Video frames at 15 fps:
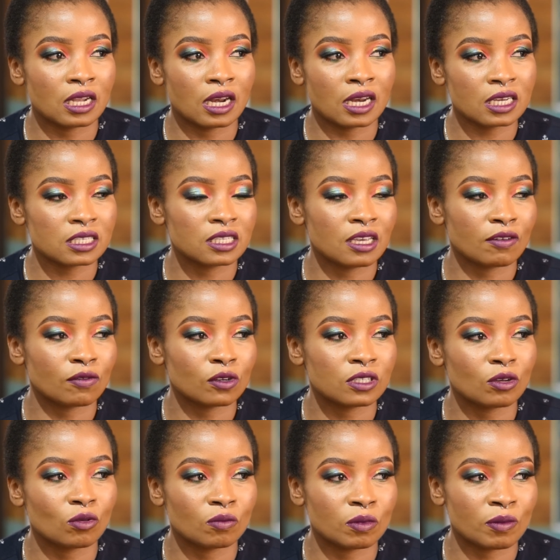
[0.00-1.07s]
next year
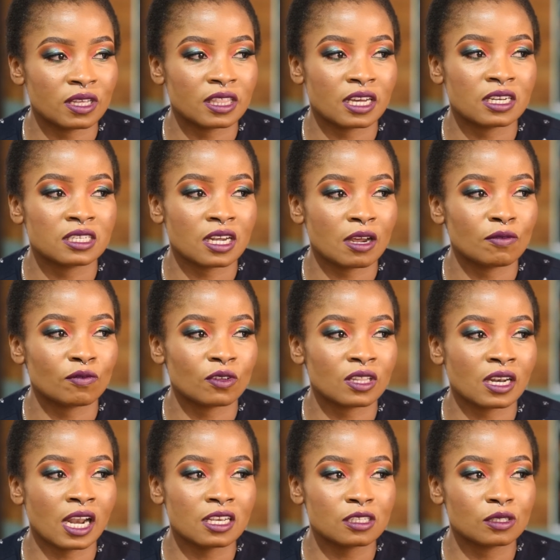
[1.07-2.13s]
voting will be my third time. For
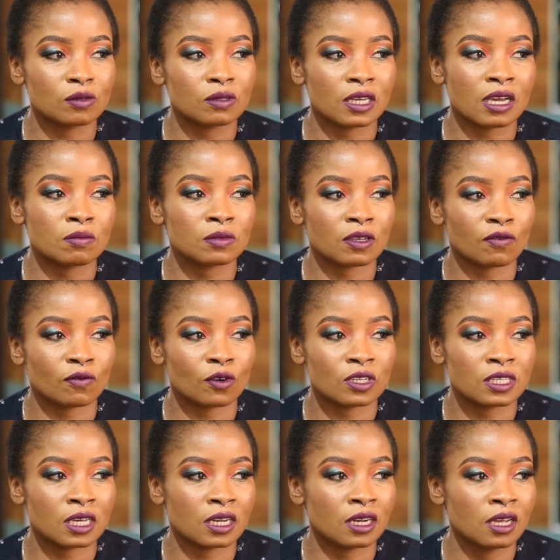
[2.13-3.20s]
the last two times I've
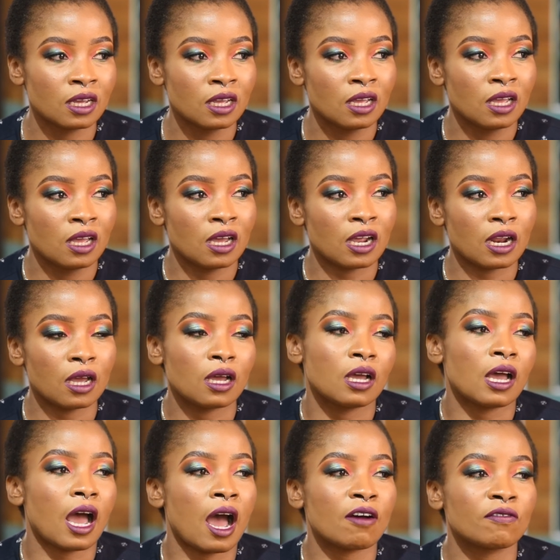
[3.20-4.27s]
voted,
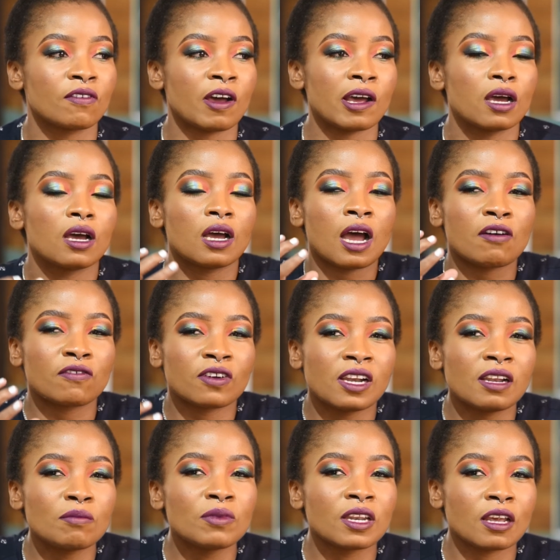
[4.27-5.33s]
I've
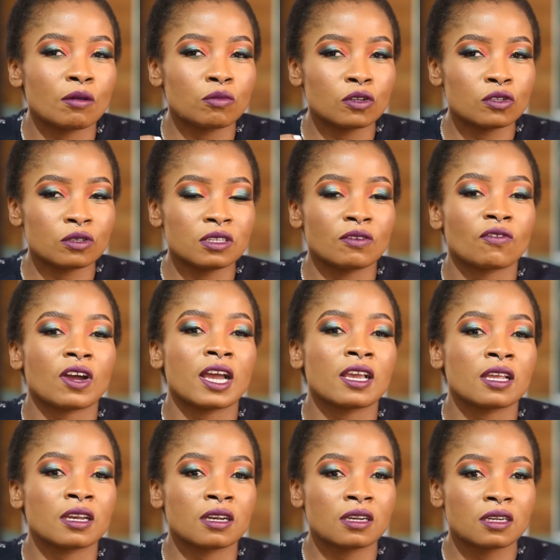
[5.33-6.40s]
really been able to
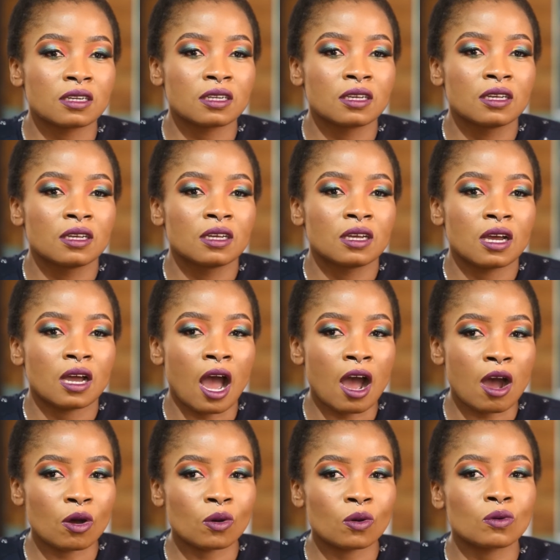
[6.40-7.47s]
define
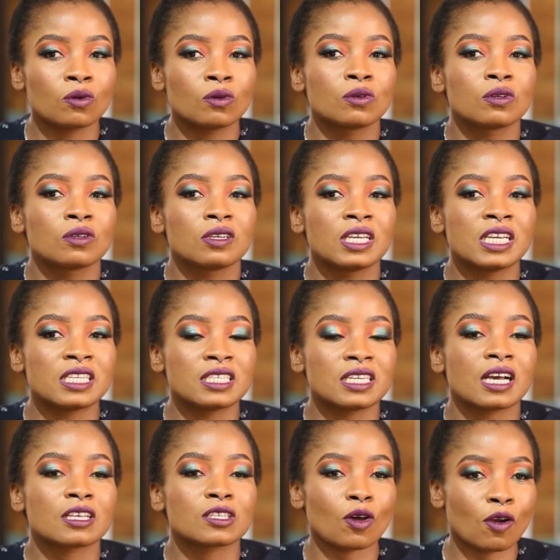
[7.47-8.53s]
how it
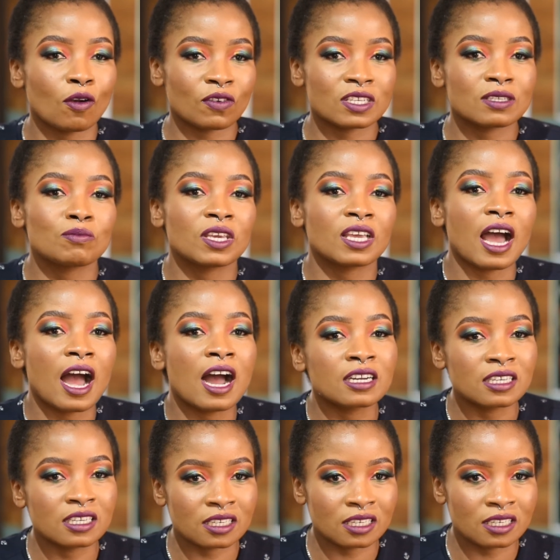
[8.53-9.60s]
takes all of us being
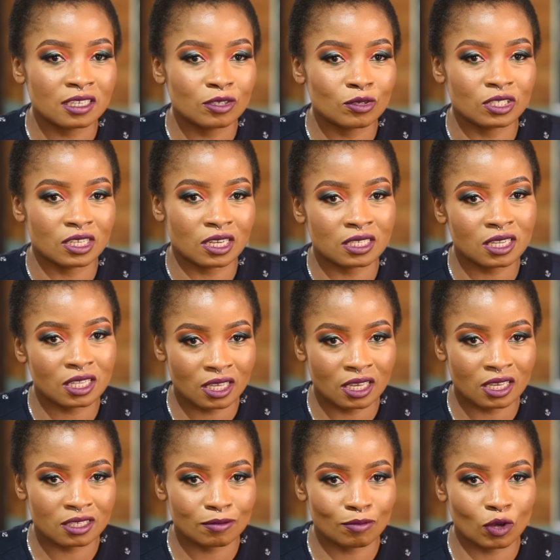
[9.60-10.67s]
angry to change
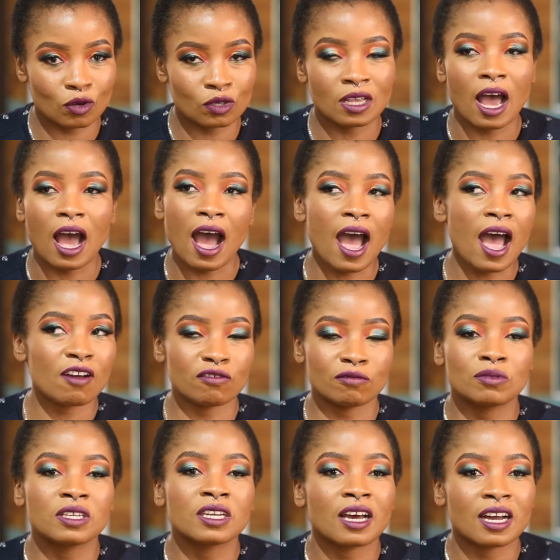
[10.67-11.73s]
things, because I
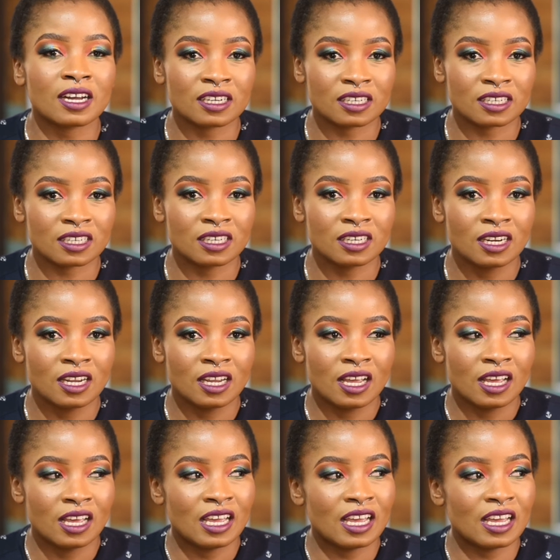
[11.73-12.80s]
have been angry,
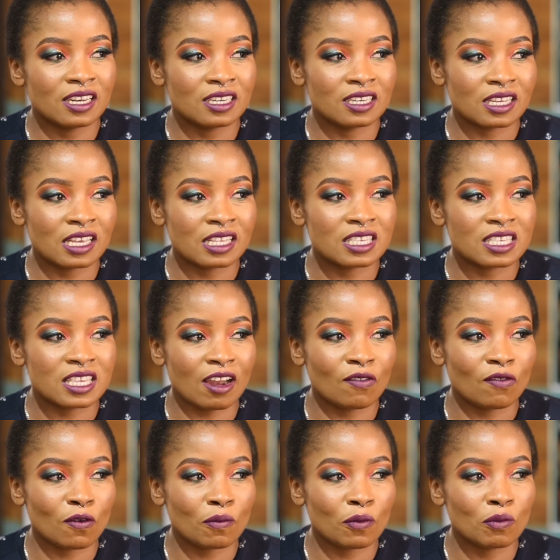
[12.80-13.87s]
and it's
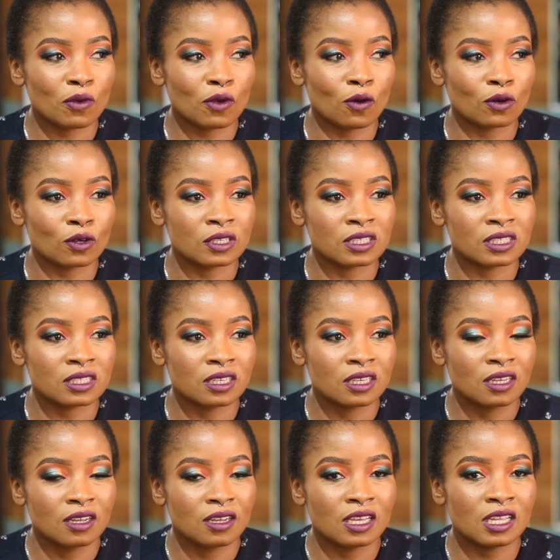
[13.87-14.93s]
sad for me because
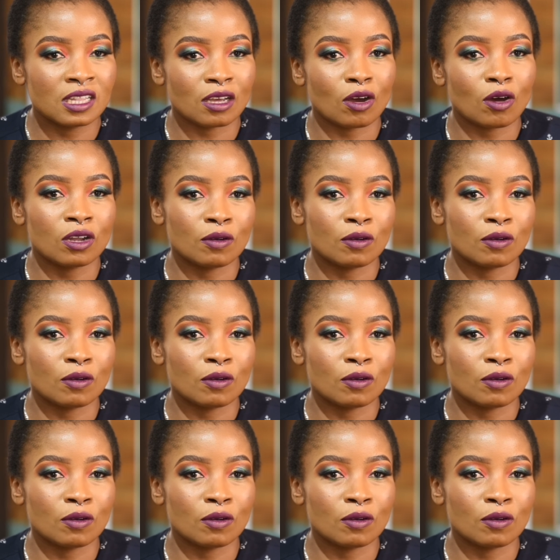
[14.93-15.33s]
in